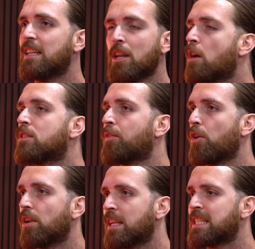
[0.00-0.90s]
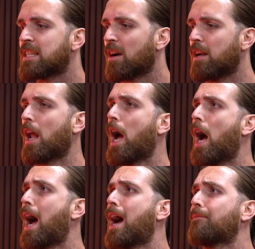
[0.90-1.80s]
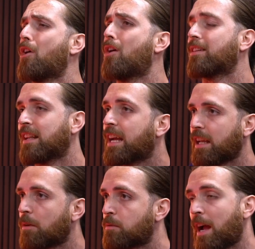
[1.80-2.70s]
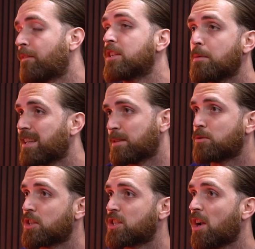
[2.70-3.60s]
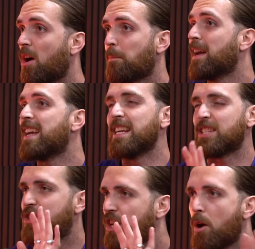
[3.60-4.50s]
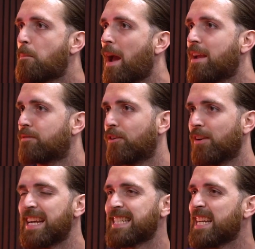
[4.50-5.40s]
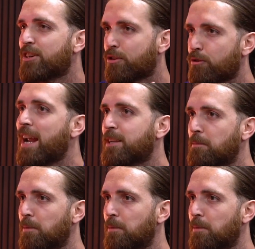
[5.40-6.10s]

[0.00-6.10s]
Loads of oil. Lizzie's going, like, having to ask him to stop. It's so painful. It's incredible.